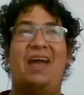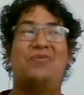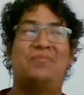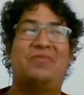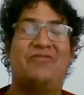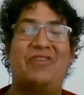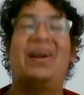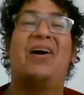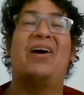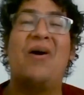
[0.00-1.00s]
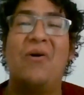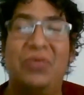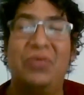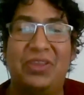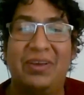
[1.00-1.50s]
will prefer a
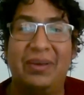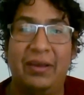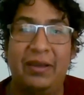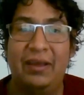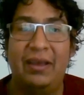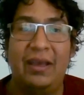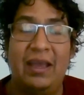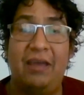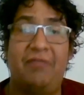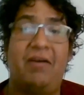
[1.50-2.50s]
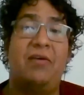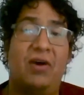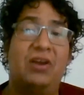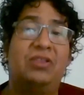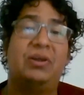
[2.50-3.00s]
road if I
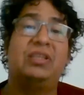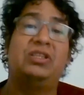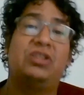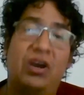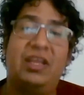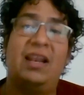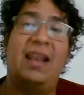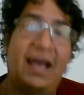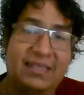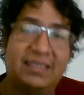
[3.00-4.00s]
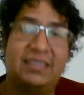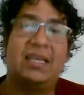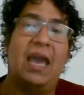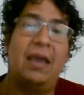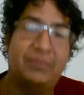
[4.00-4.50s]
want to enjoy the
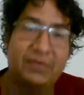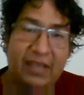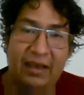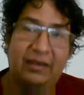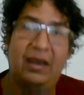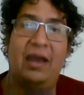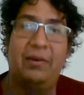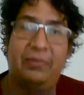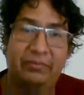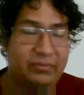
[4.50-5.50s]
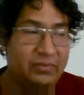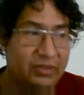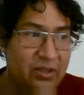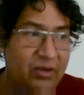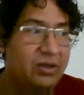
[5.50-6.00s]
landscapes, and
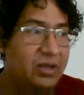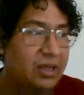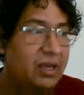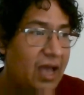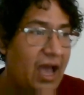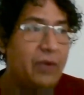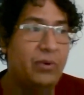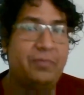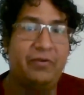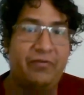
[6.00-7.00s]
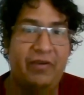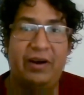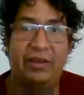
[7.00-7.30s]
I will prefer the